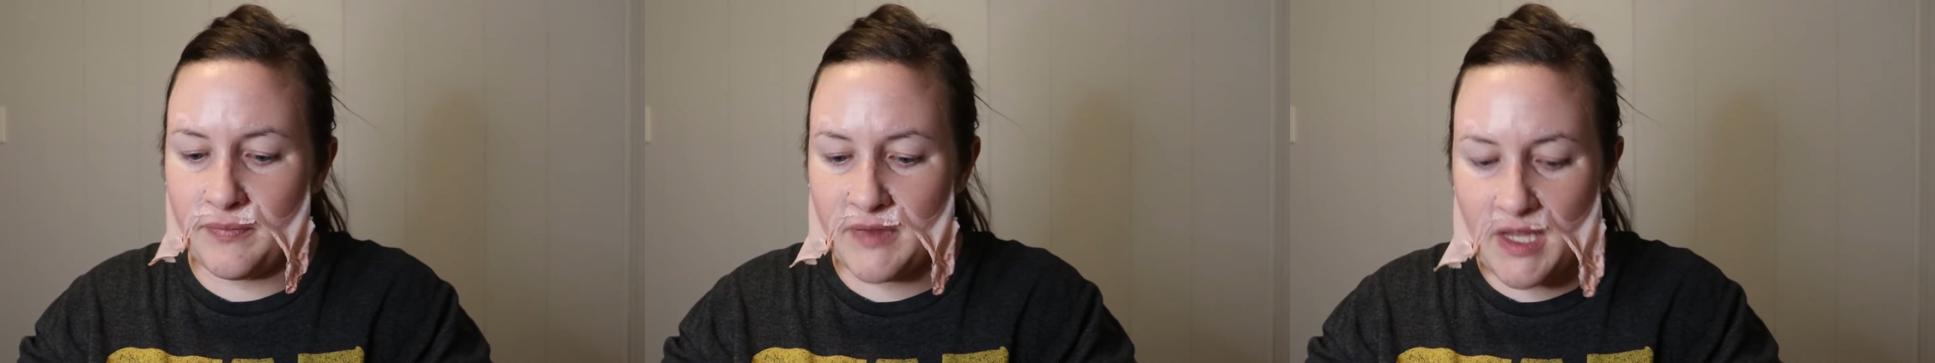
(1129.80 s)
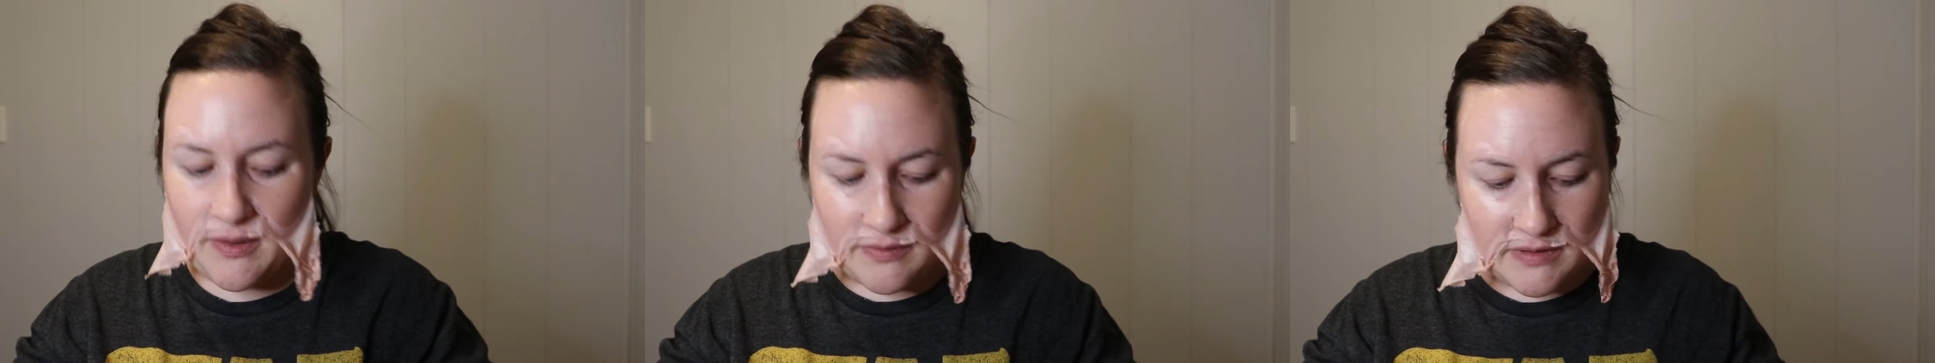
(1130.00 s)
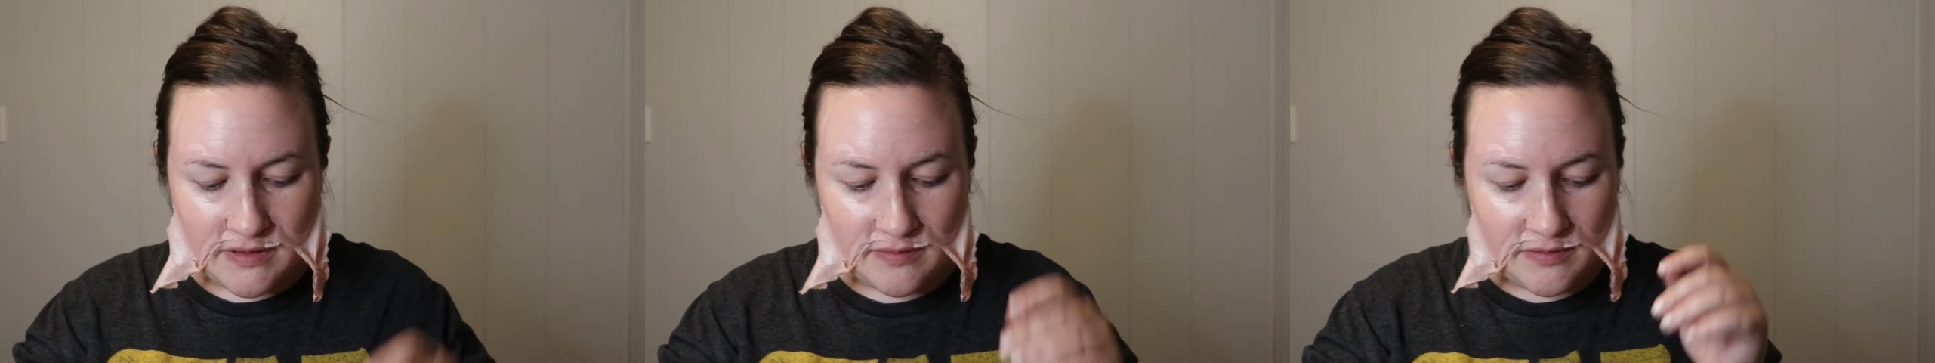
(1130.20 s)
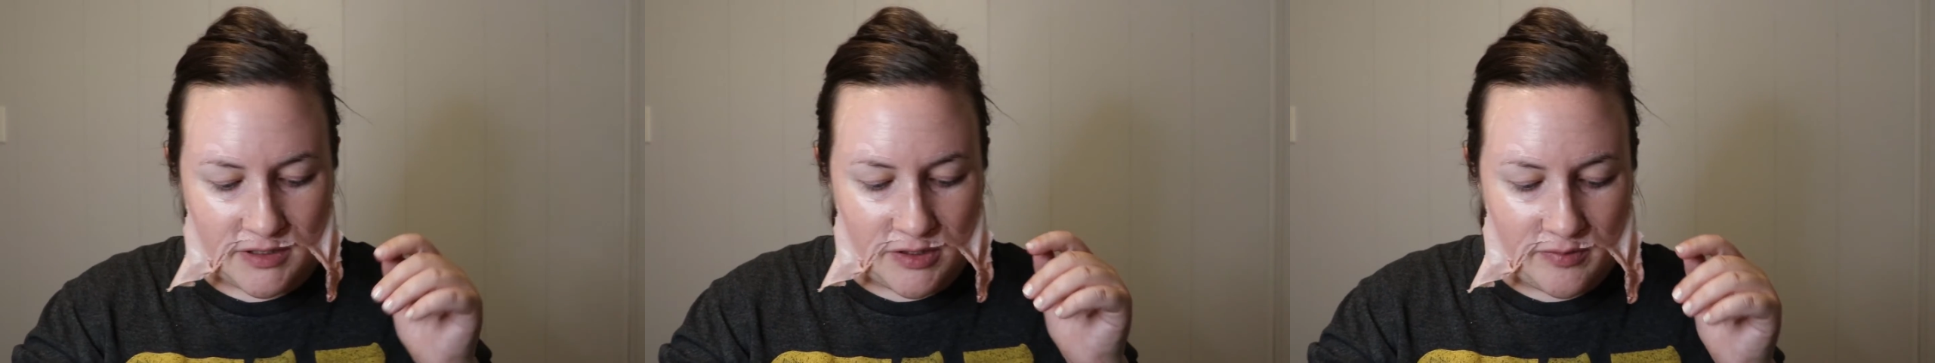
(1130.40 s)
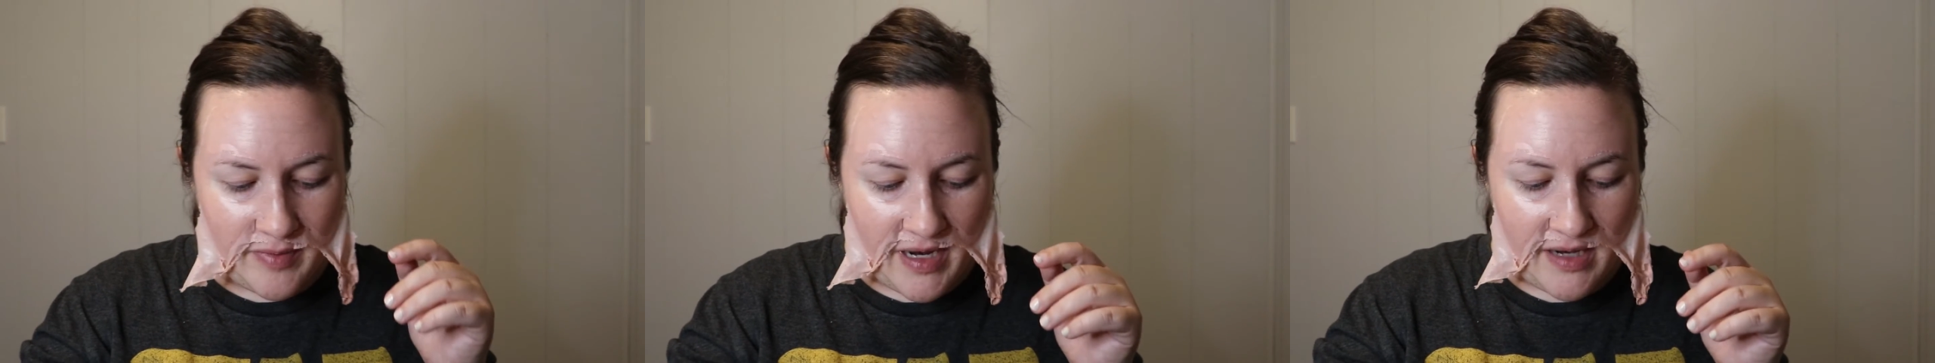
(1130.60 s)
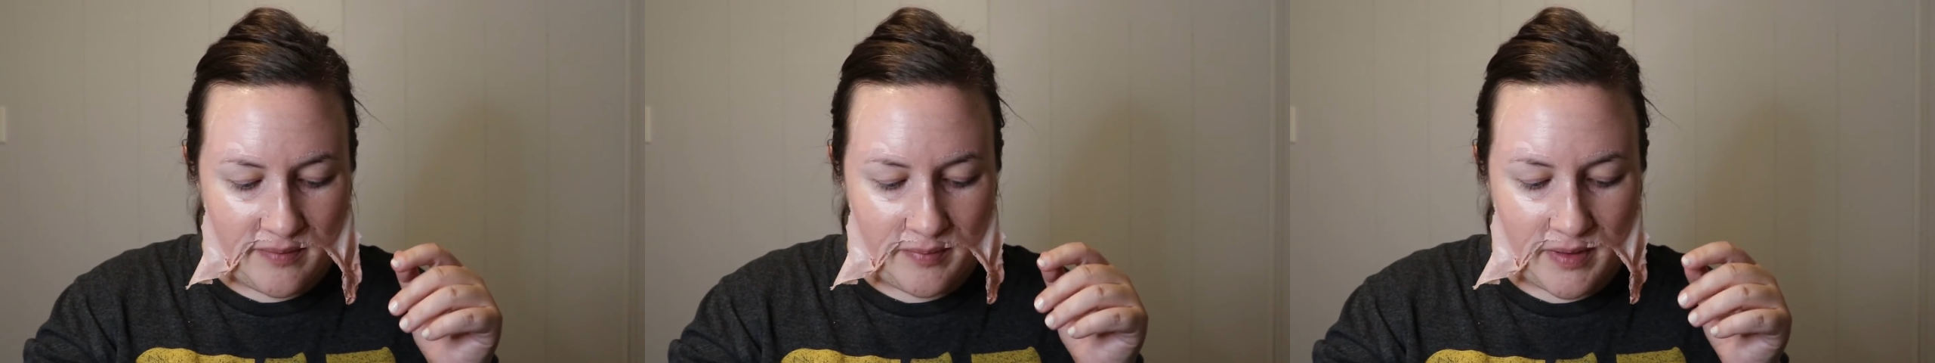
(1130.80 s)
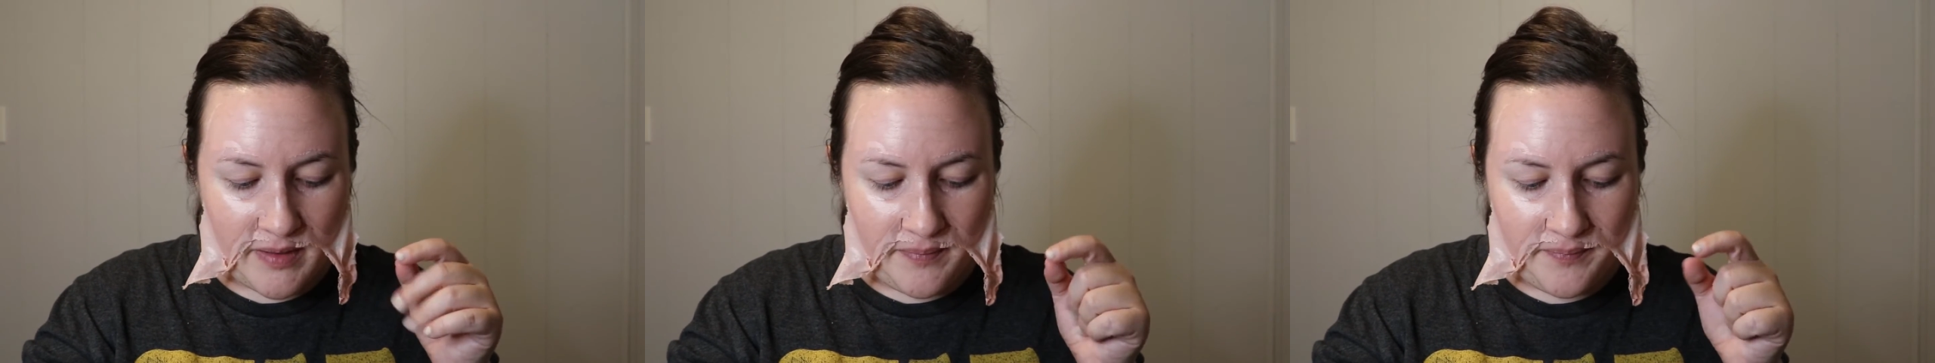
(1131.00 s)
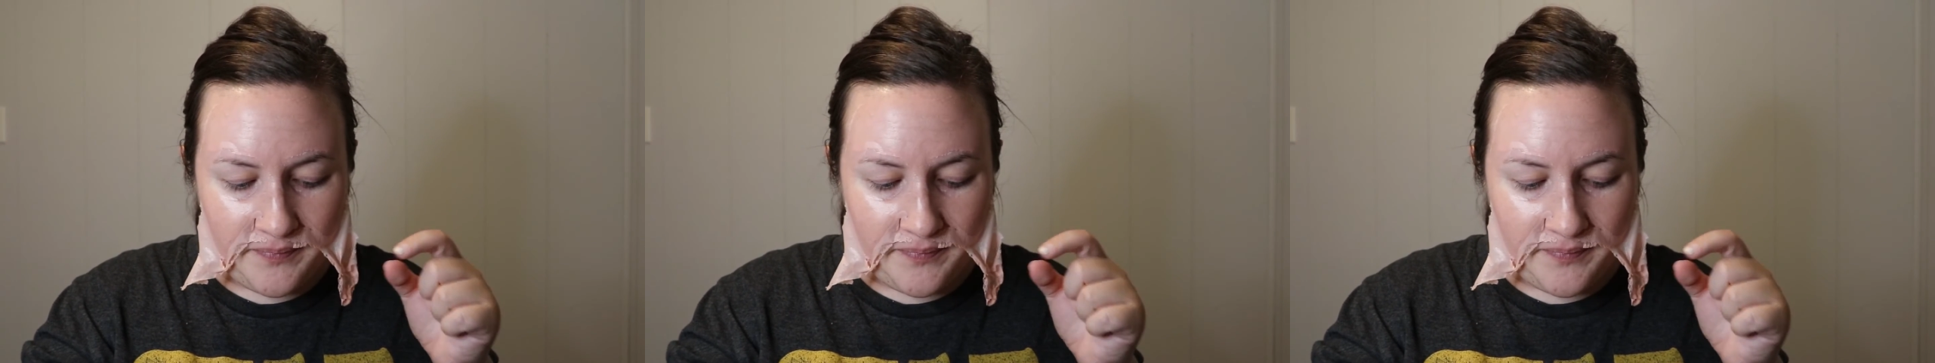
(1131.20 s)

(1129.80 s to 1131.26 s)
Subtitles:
That wasn't too bad, but